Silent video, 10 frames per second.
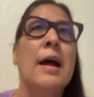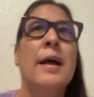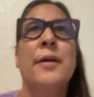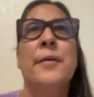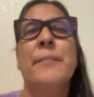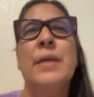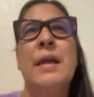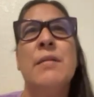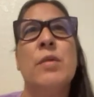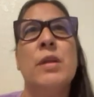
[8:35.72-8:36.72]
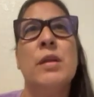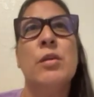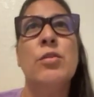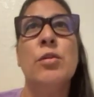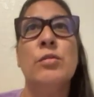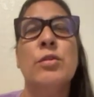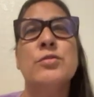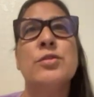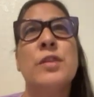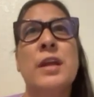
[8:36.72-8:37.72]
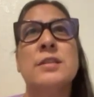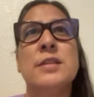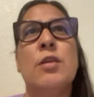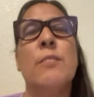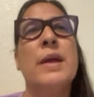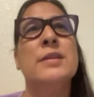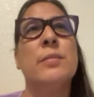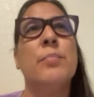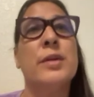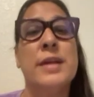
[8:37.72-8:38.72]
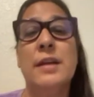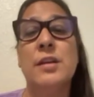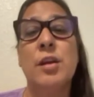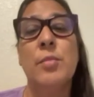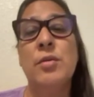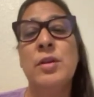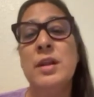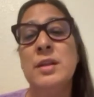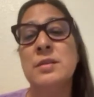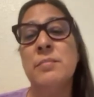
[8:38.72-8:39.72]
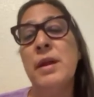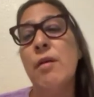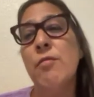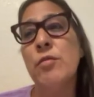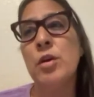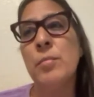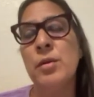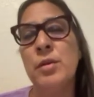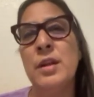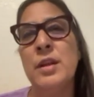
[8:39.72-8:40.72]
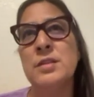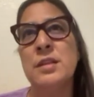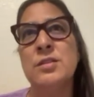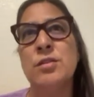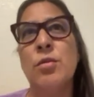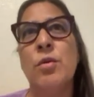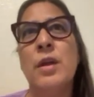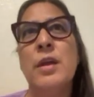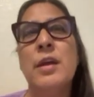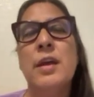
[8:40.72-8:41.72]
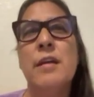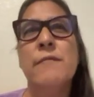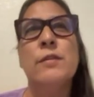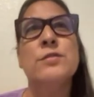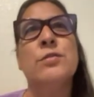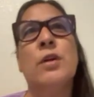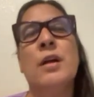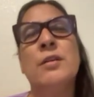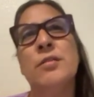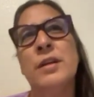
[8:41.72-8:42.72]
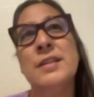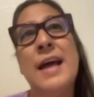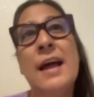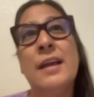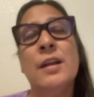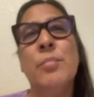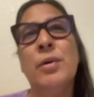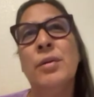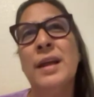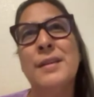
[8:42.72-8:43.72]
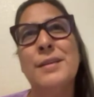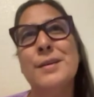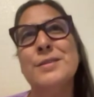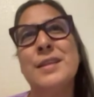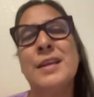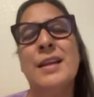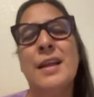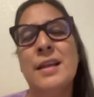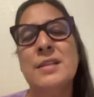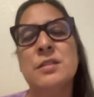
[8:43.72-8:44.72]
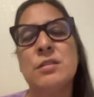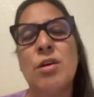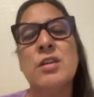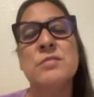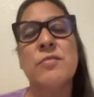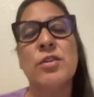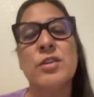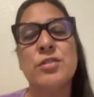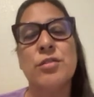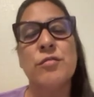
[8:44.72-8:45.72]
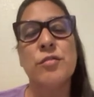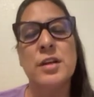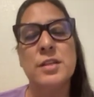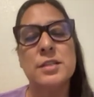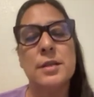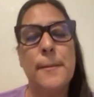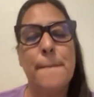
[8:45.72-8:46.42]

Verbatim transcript: And, you know, those are things that are meant to protect communities and be helpful communities. And so if those are under attack in a bill like this, then that's cause for concern for us.